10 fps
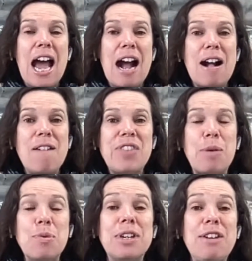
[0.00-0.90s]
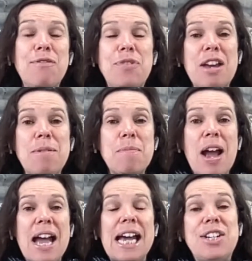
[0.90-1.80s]
That will give them
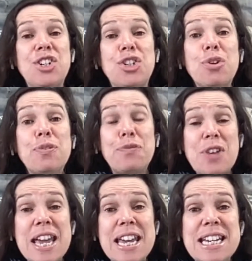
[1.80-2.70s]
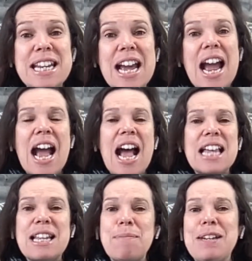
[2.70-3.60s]
additional feed,
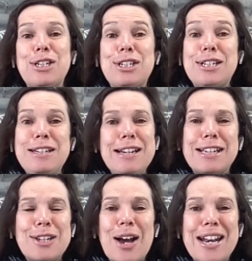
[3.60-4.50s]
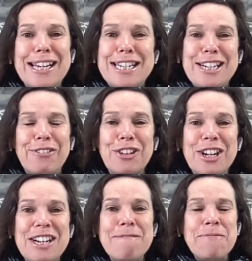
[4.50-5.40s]
something exciting and
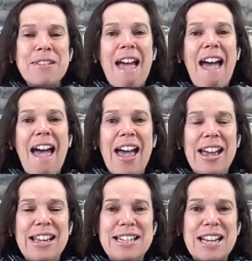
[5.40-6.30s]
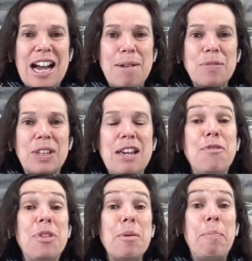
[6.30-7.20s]
different, and give
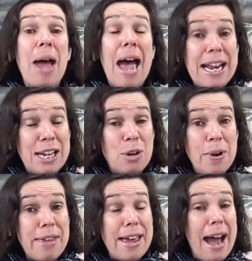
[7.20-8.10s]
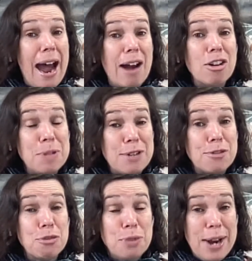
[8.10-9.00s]
the paddock where they are a bit of
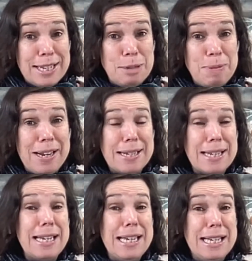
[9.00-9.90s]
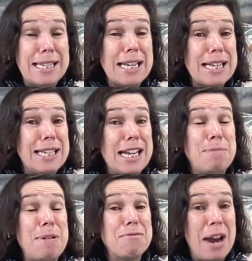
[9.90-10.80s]
a rest, because it is, as I said, it's
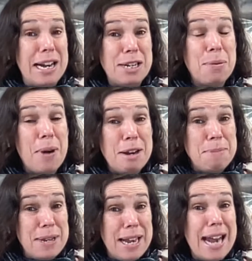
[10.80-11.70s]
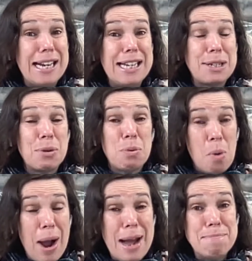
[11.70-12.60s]
been raining quite a bit and it is
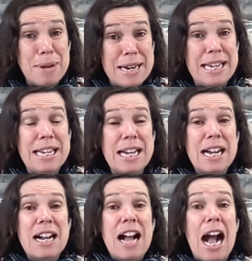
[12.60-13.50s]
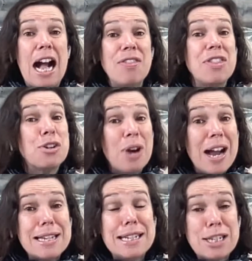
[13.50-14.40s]
quite muddy. The
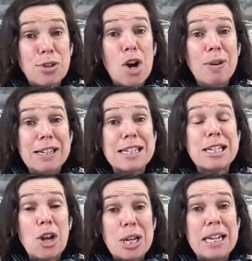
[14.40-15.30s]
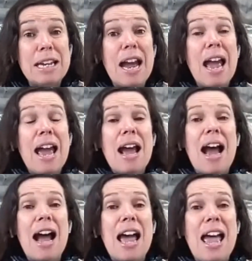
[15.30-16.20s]
grass is growing slowly
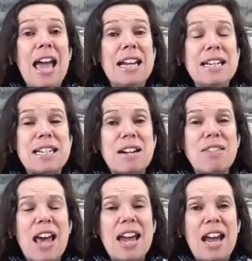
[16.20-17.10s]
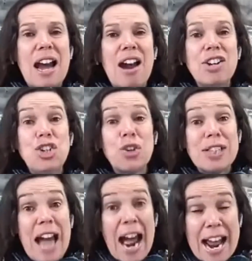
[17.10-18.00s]
and they are
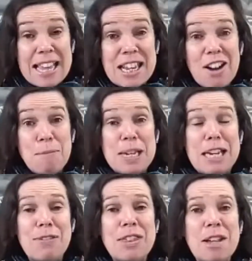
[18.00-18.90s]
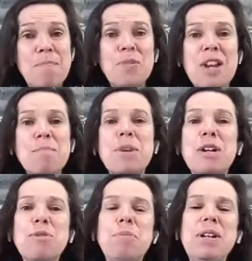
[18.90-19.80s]
enjoying the hay that I've been giving them, but
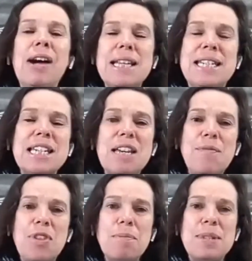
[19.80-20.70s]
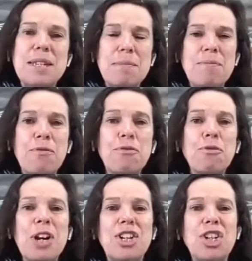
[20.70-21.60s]
it would be nice to give them some
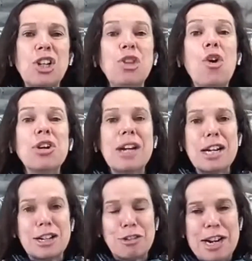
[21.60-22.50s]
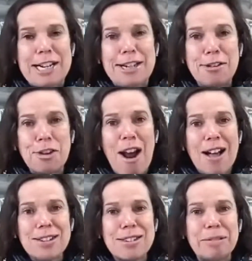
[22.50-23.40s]
fresh, longer green grass.